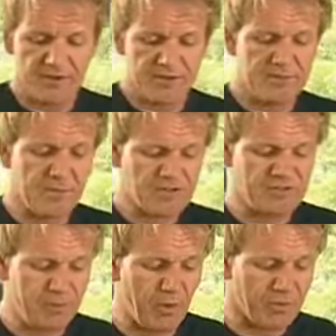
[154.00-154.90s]
The most
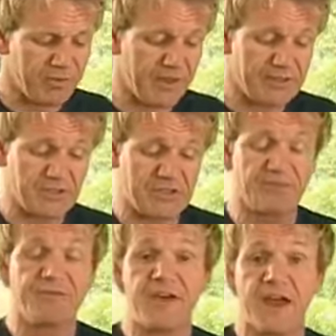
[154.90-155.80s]
important thing is you can
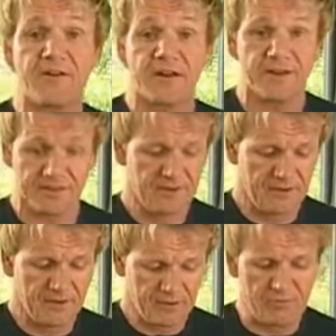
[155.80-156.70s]
vary your